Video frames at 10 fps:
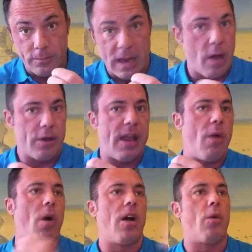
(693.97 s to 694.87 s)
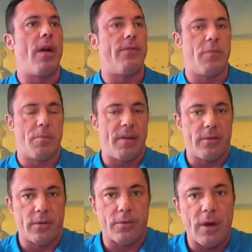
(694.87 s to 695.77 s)
Now, you can't walk away from your
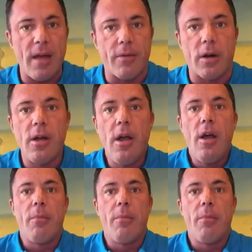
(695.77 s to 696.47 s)
business forever,